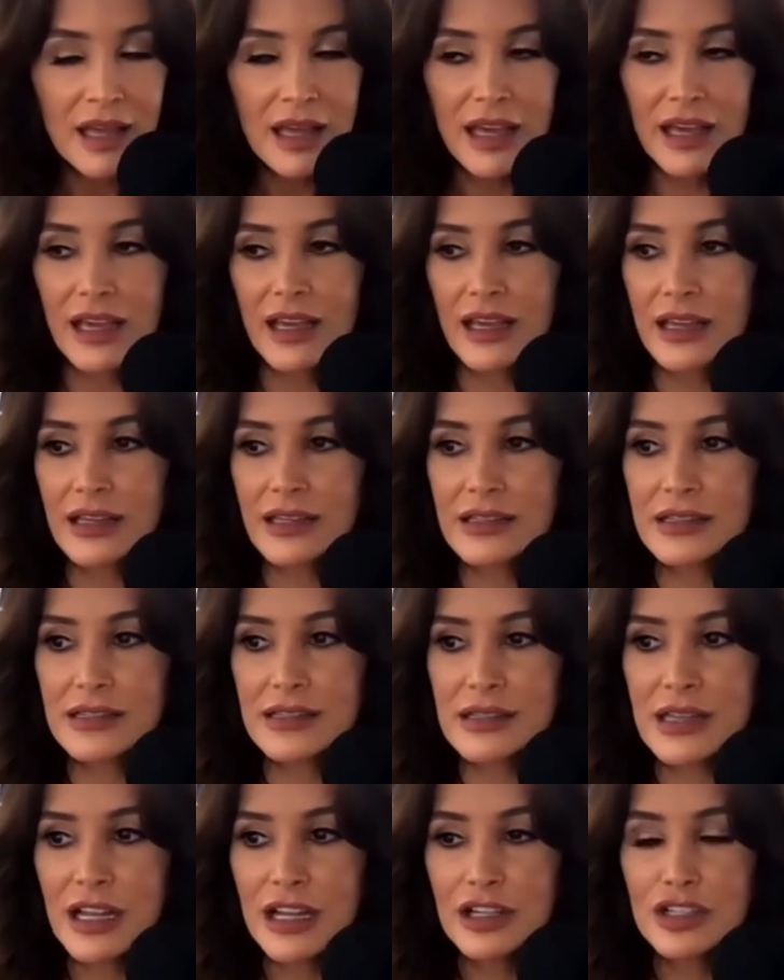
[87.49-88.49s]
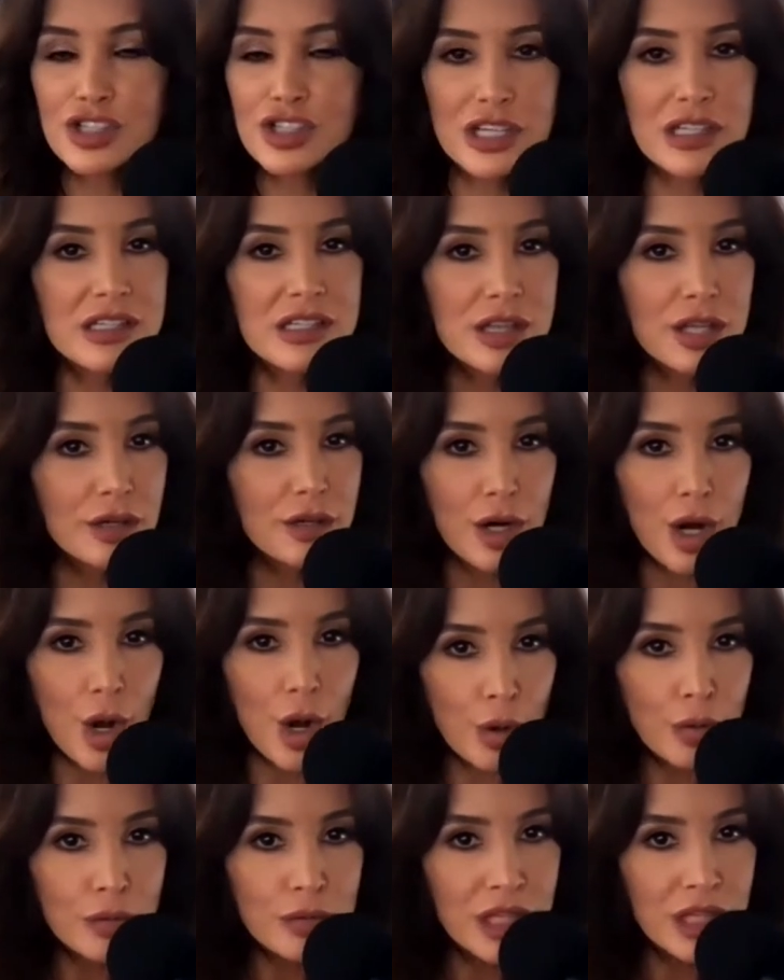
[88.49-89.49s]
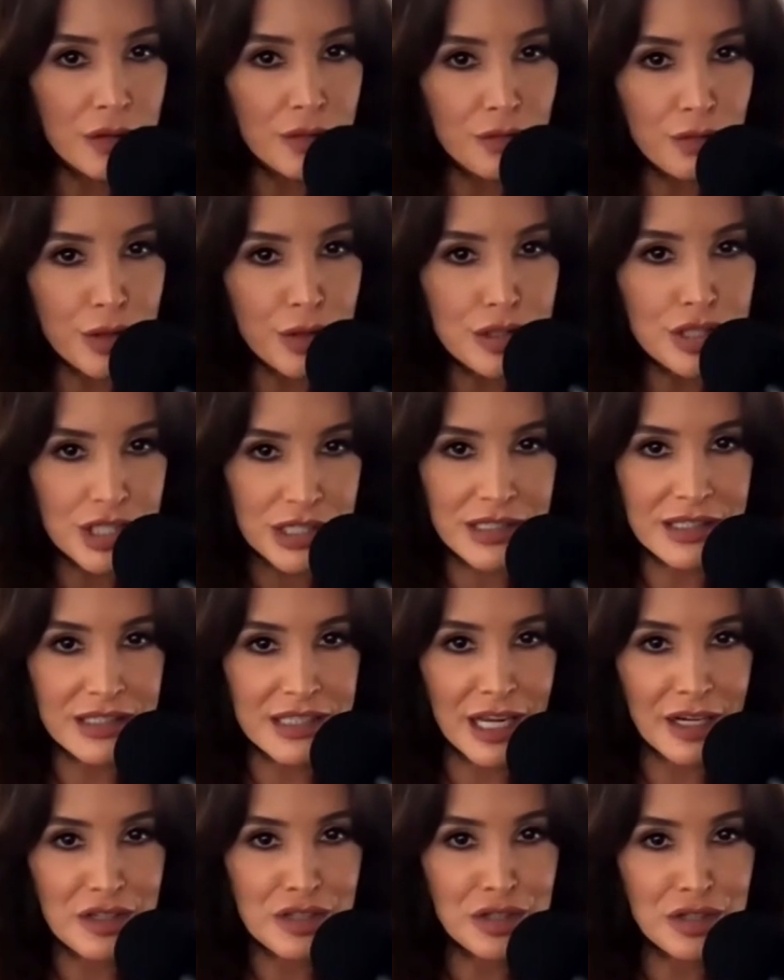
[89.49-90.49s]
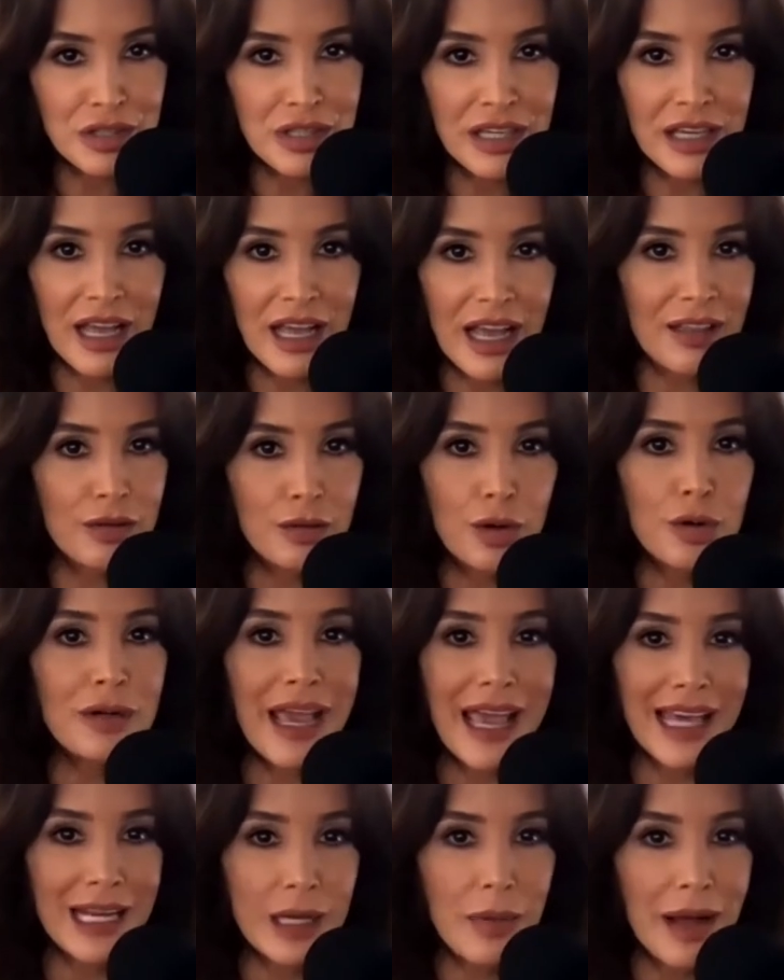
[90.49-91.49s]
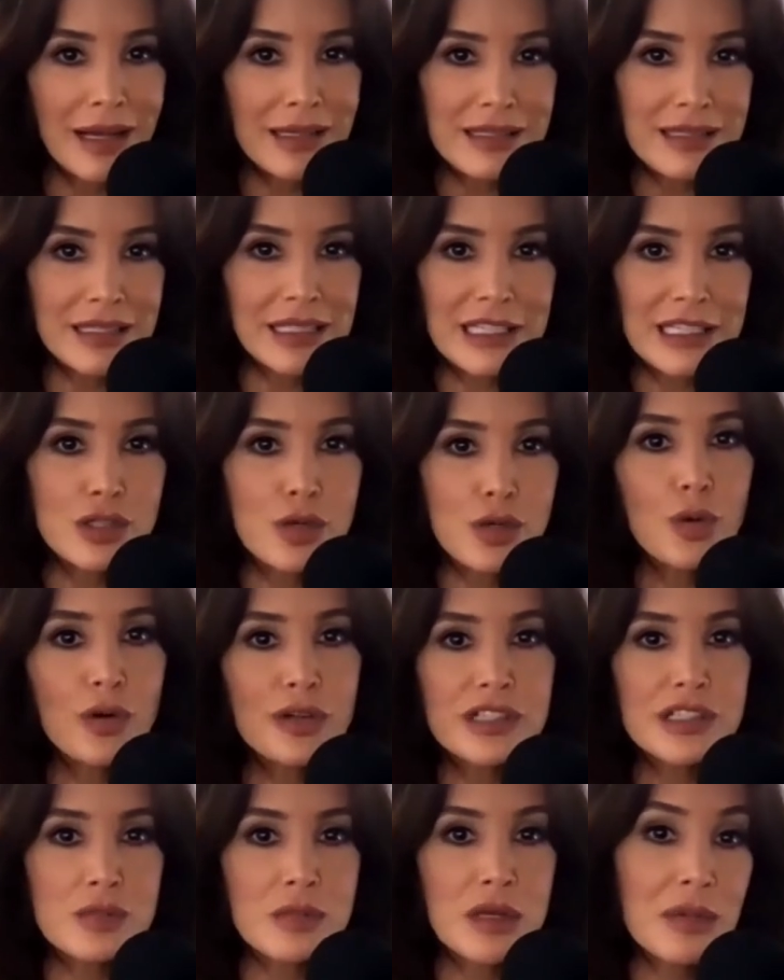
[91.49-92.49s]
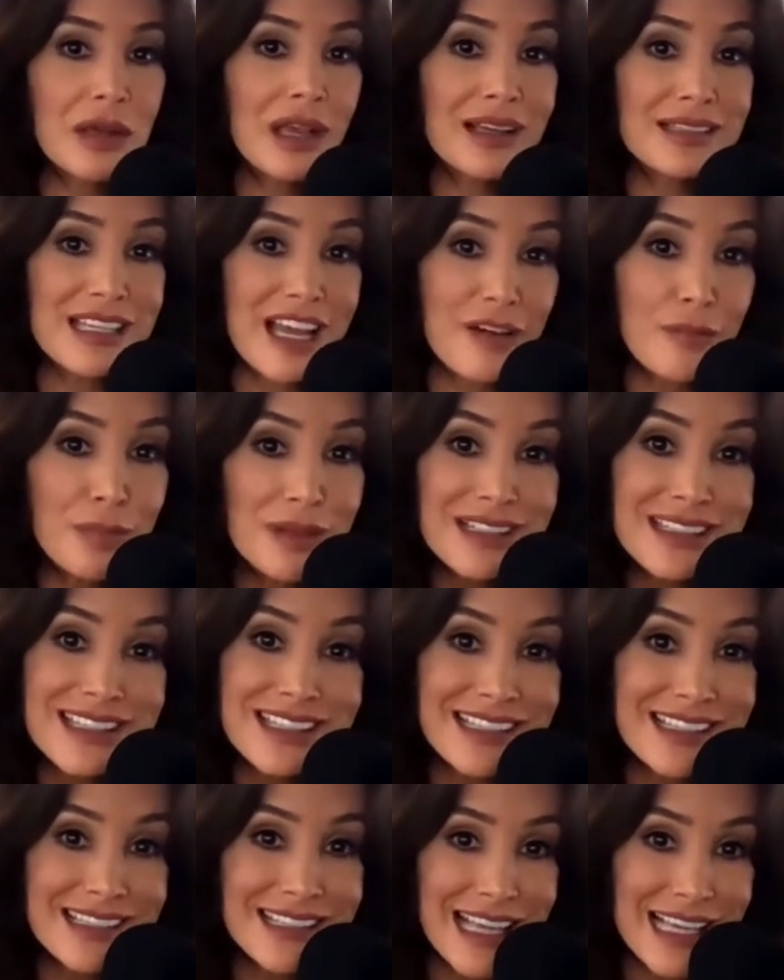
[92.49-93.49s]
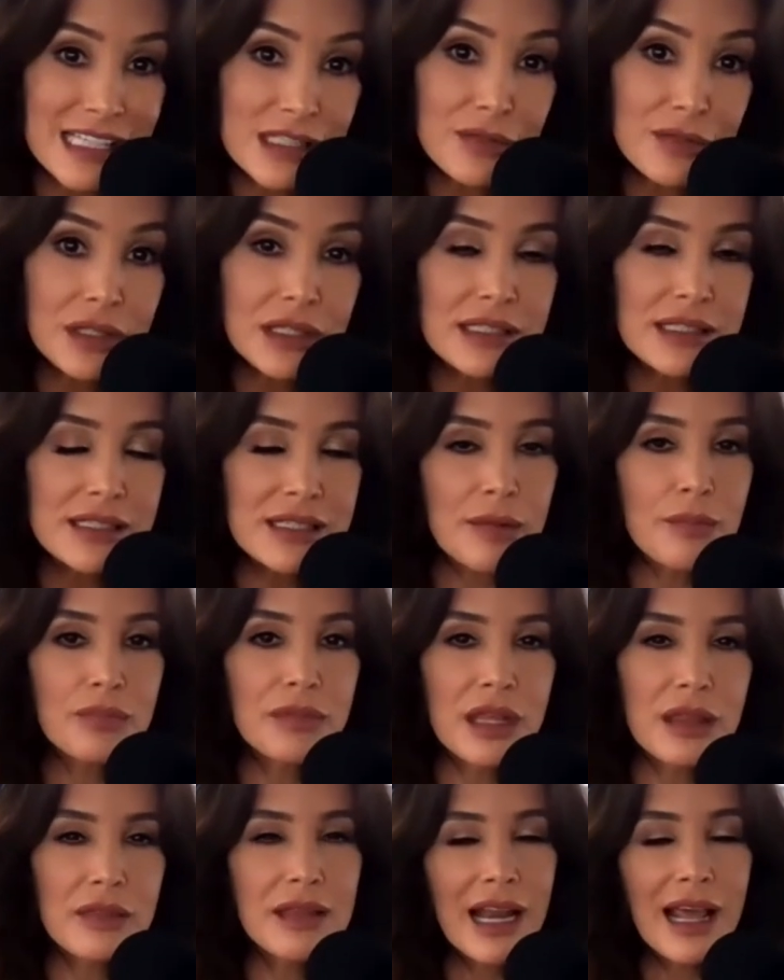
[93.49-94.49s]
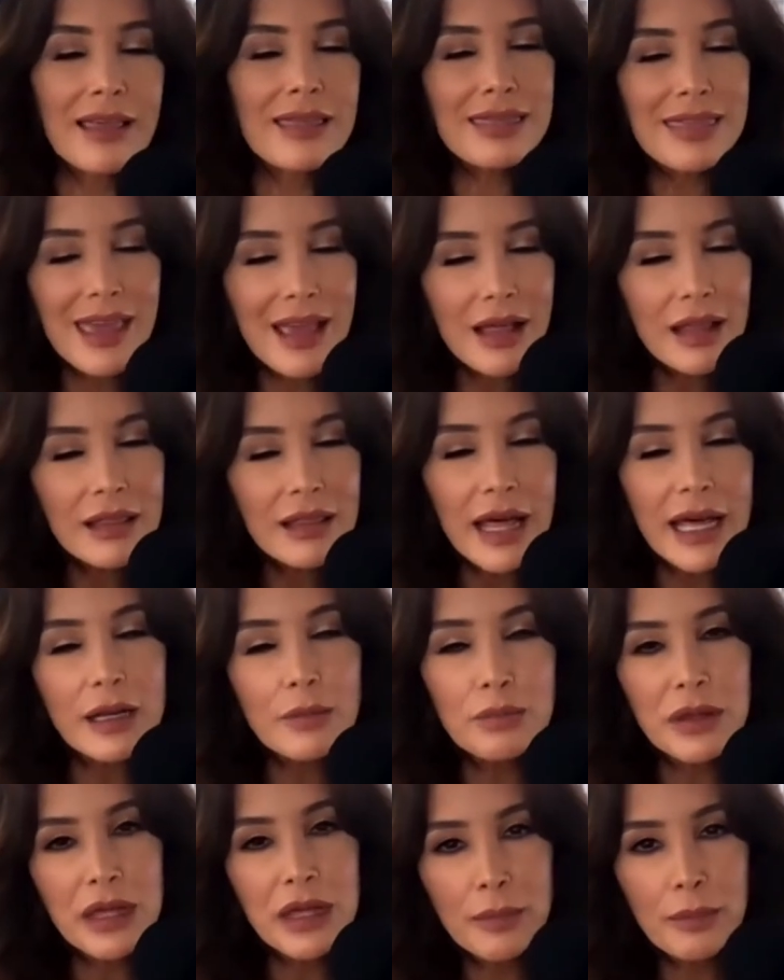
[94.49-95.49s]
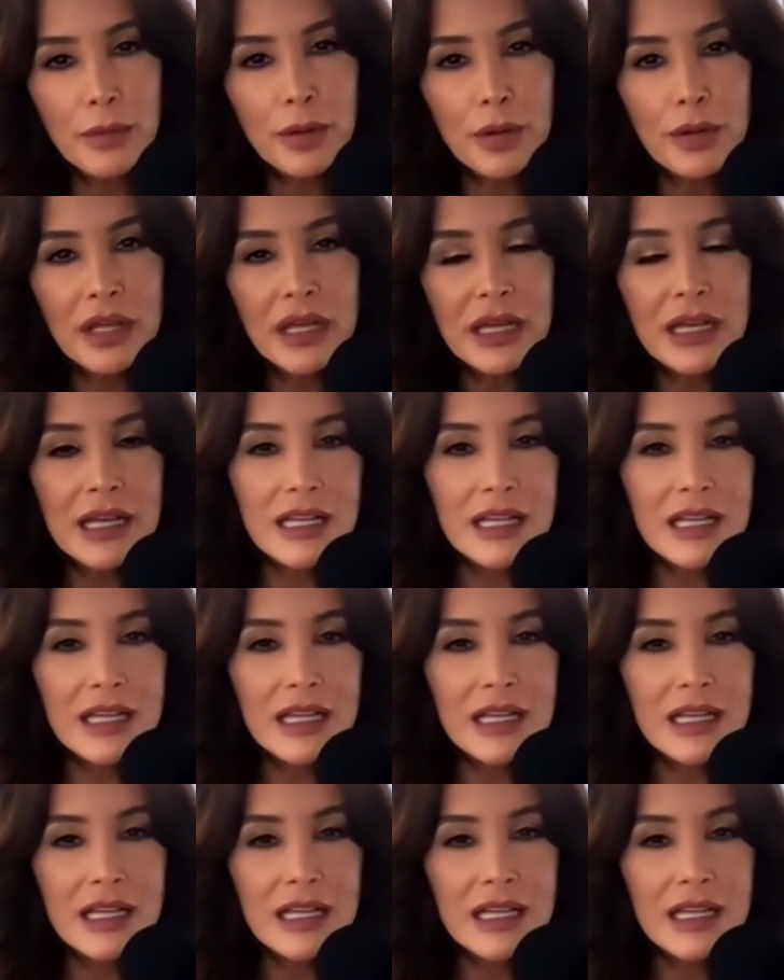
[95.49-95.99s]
is just their own confusion sexually and their own animosity towards me, because I've been successful at something that I think a lot of people